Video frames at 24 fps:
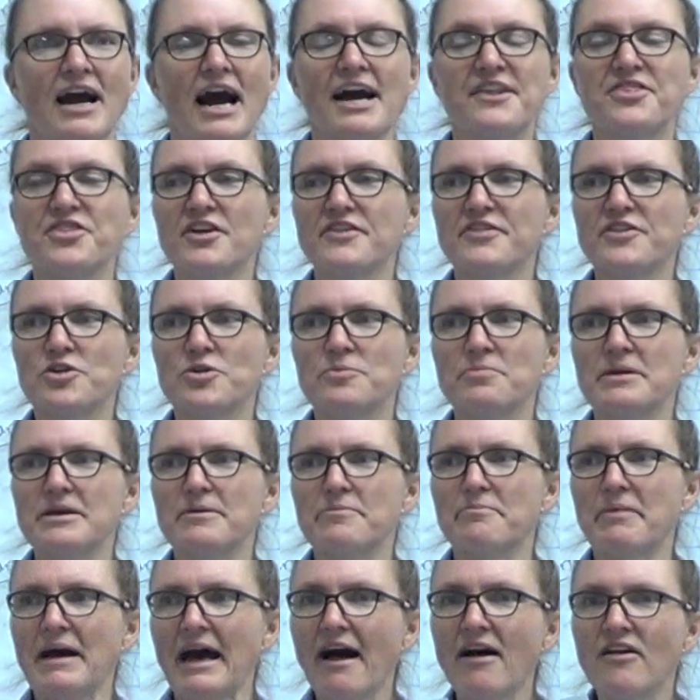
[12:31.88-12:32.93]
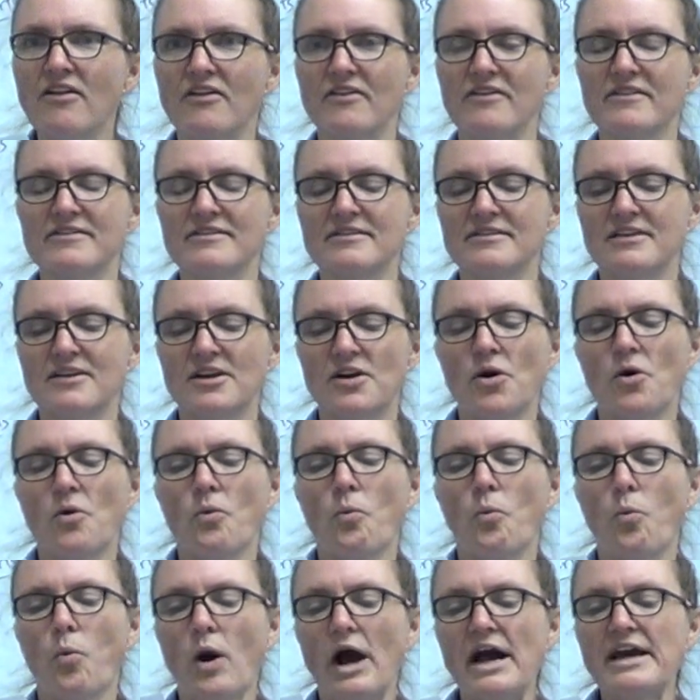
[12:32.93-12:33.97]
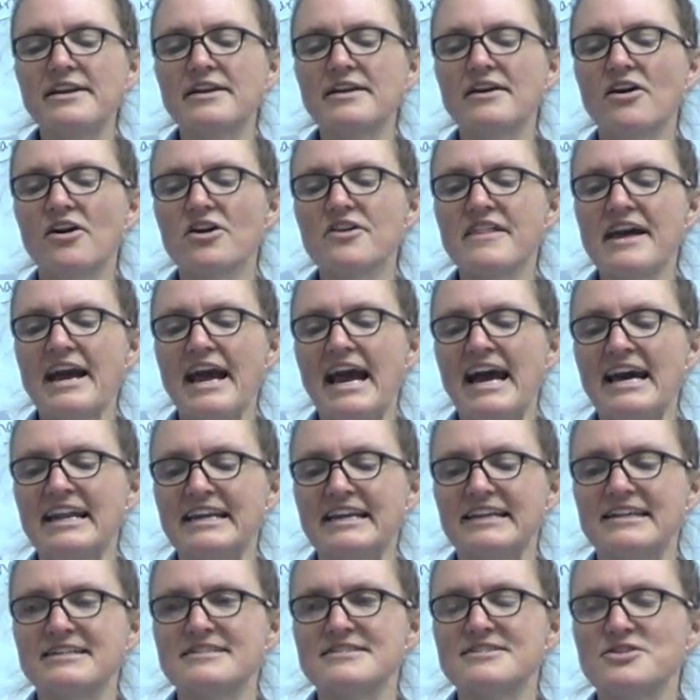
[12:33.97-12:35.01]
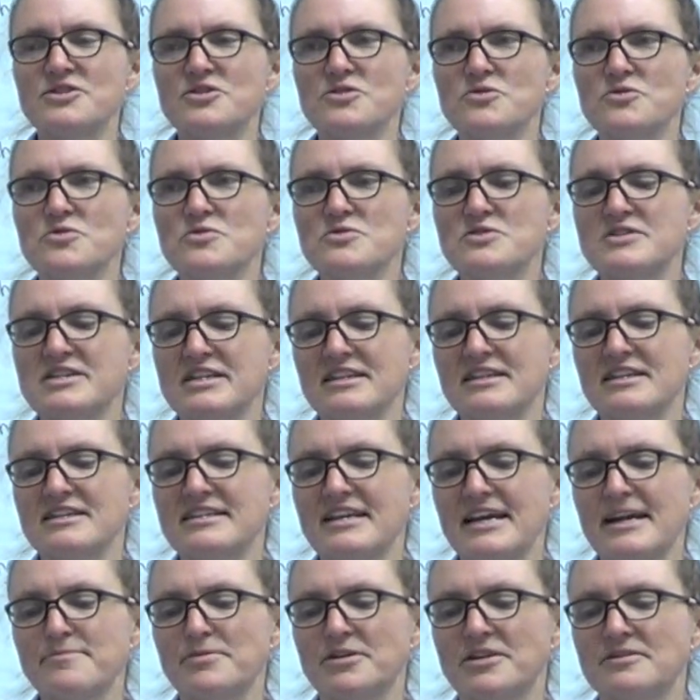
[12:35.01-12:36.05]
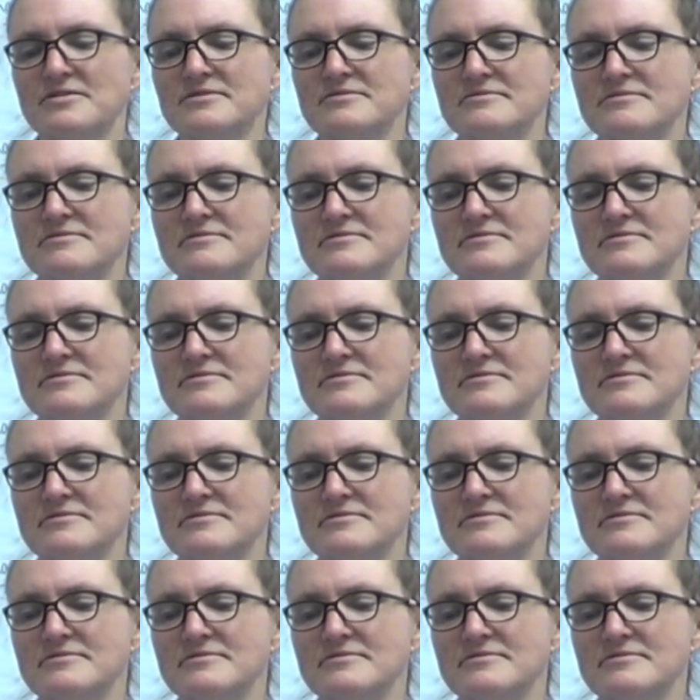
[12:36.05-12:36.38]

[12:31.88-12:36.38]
I thought there'd be a bell. What are the headings used in the table?